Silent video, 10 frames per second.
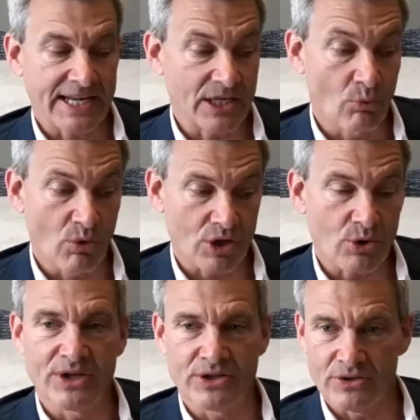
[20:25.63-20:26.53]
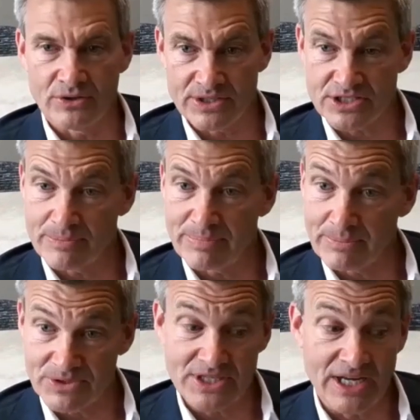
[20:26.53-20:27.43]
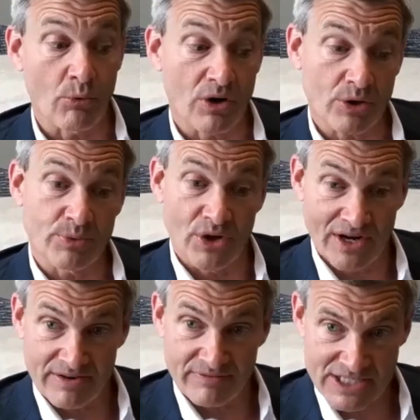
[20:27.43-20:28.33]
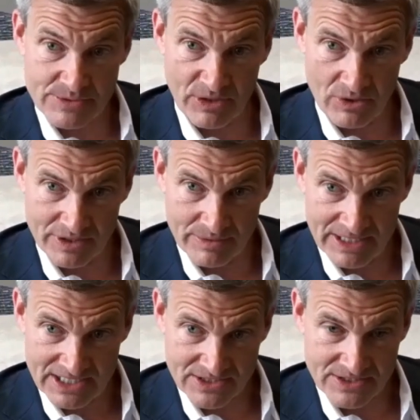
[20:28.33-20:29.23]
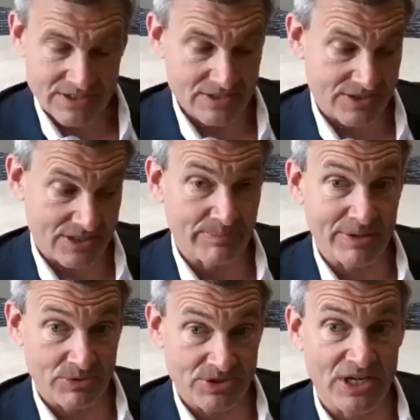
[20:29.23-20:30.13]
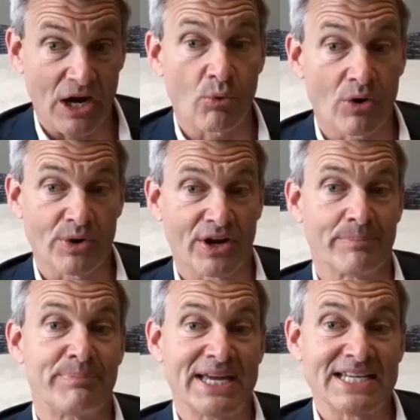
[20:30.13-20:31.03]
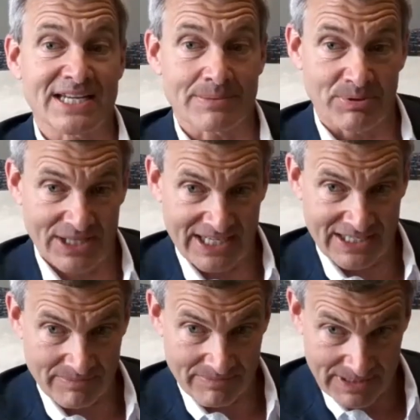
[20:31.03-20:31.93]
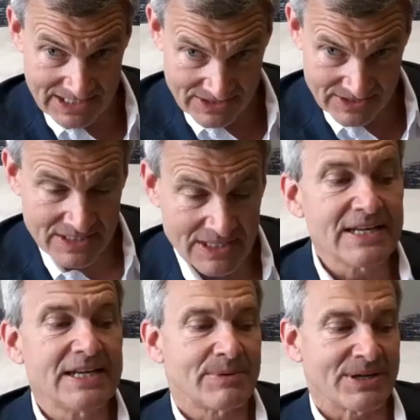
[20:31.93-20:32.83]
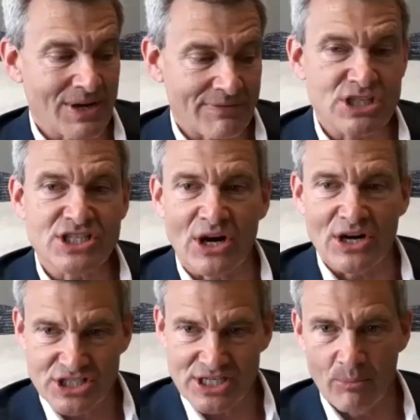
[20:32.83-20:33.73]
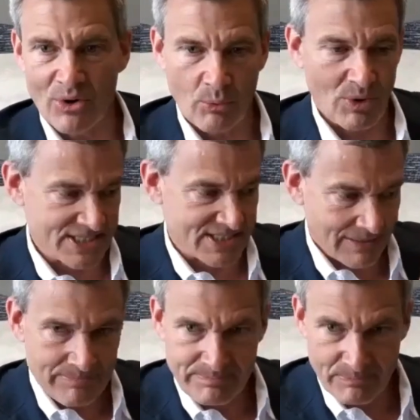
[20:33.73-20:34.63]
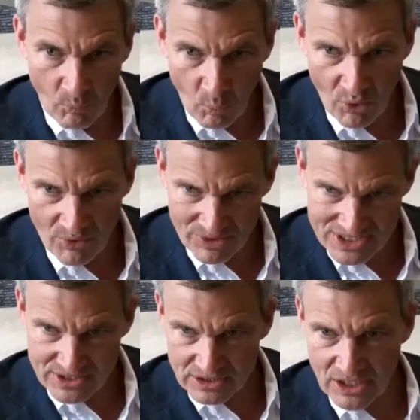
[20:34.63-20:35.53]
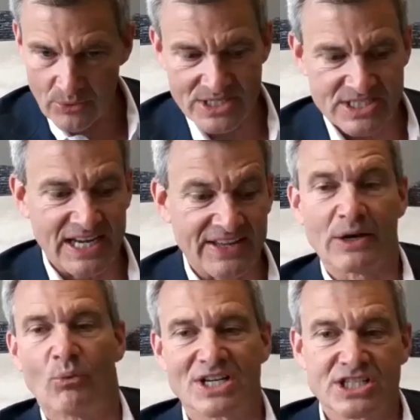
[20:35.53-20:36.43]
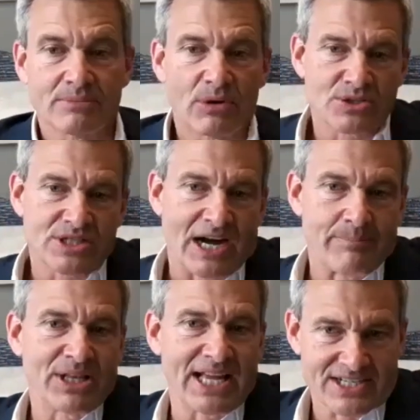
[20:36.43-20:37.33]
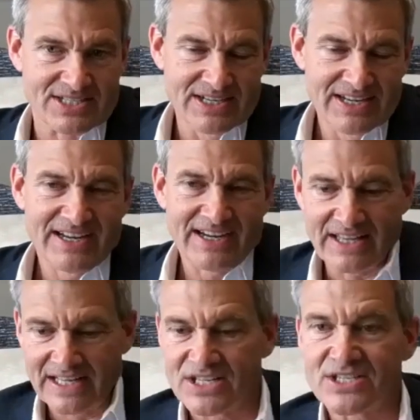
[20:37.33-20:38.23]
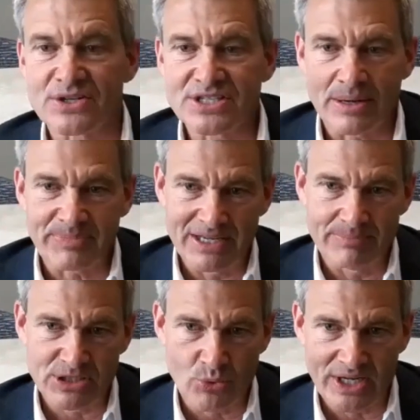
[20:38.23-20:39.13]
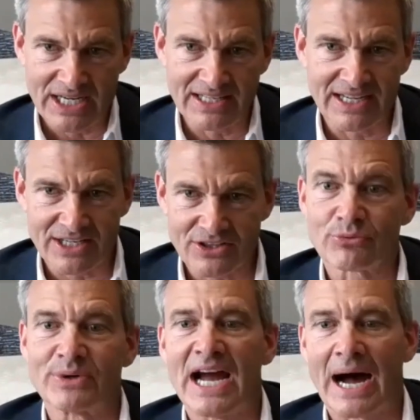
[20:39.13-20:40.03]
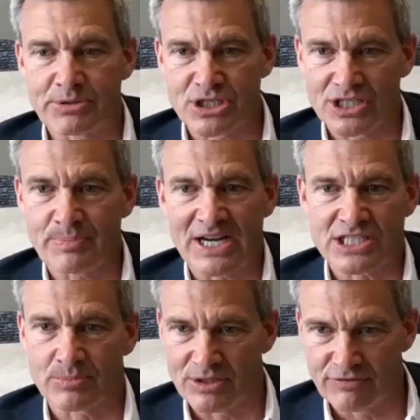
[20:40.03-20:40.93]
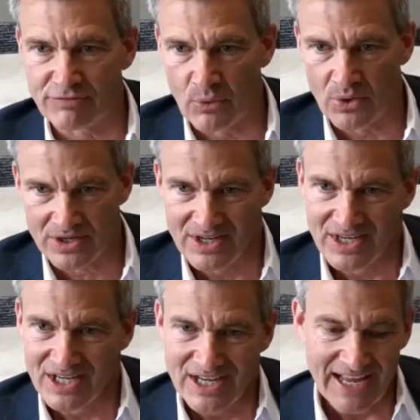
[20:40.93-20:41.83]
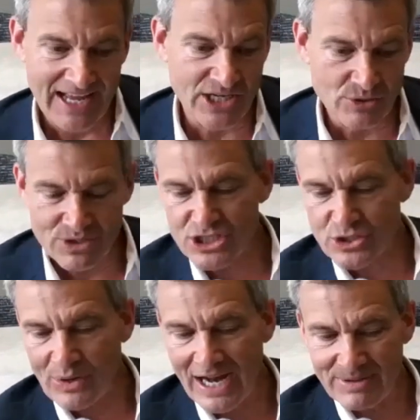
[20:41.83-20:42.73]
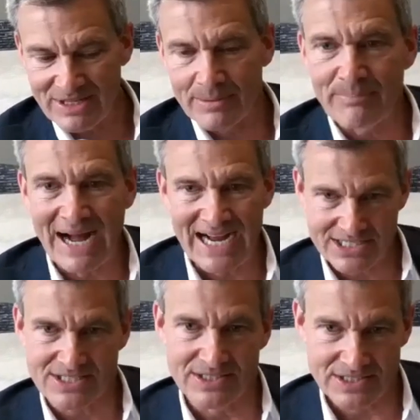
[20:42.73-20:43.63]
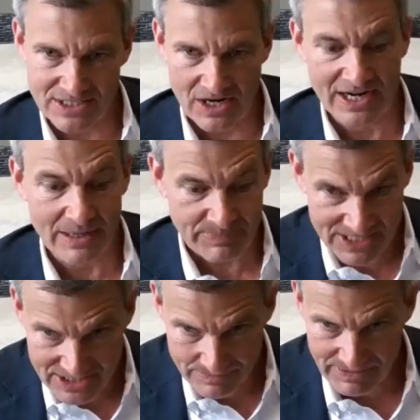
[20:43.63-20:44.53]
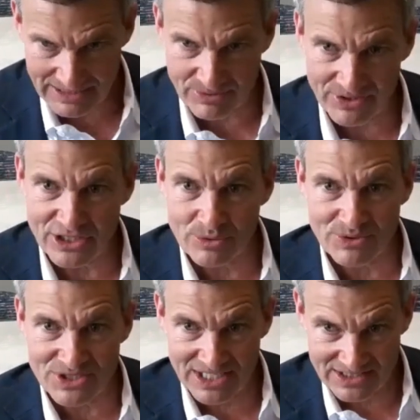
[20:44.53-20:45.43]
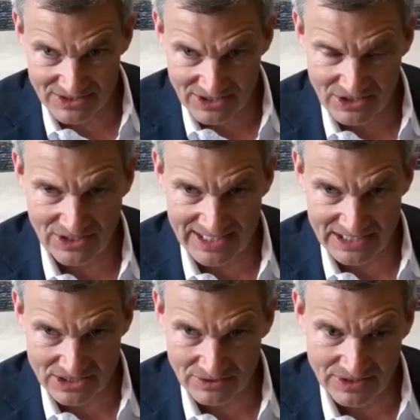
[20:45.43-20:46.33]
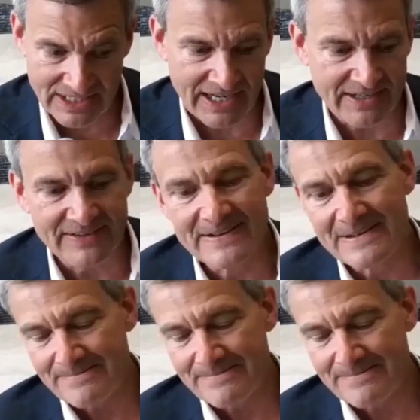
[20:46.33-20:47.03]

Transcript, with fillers: I can work with you. And some people say I'll work with you on an investment only basis. Some people say I'll work with you on a basic planning basis. You have to start somewhere. What's the, what's the lowest? And then what's the most complex? And then is there something in between? I like three options, possibly four. And right. you describe in the boxes on a piece of paper that you present to the client to look at,